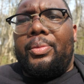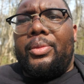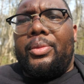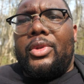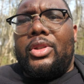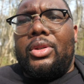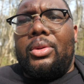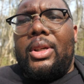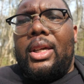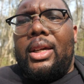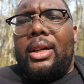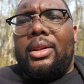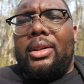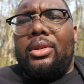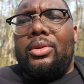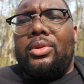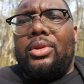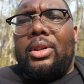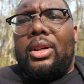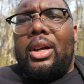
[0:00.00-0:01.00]
So yeah,
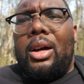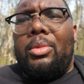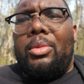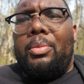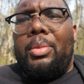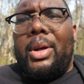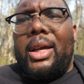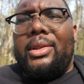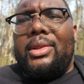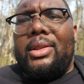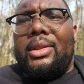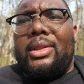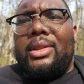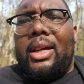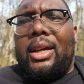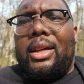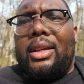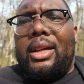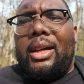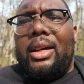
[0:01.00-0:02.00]
those are a couple basics
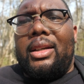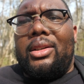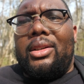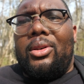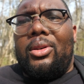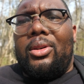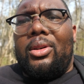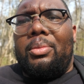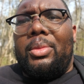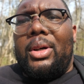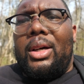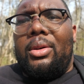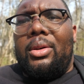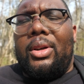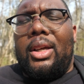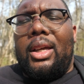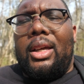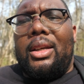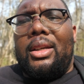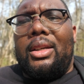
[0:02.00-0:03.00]
I'd talk
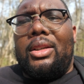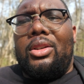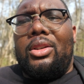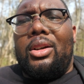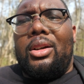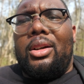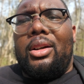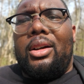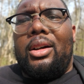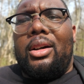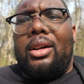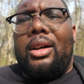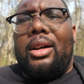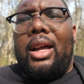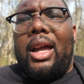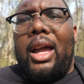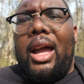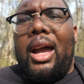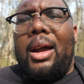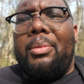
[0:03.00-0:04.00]
about, and
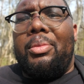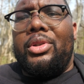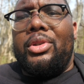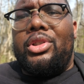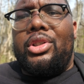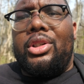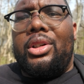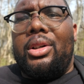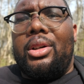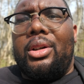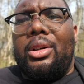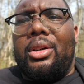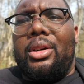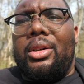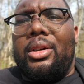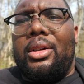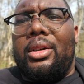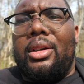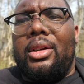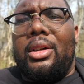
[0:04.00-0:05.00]
your
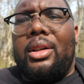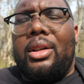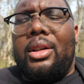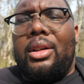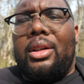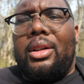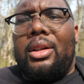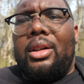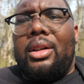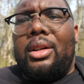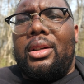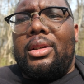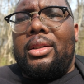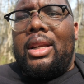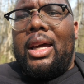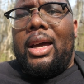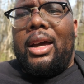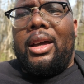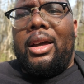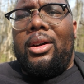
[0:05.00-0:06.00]
aperture
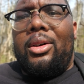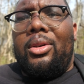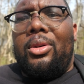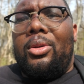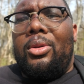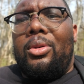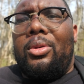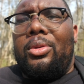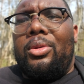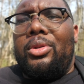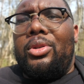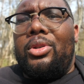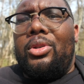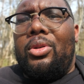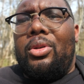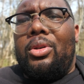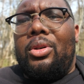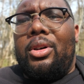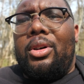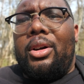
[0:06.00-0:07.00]
dial,
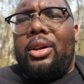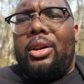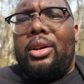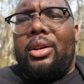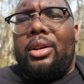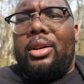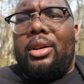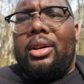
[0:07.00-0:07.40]
your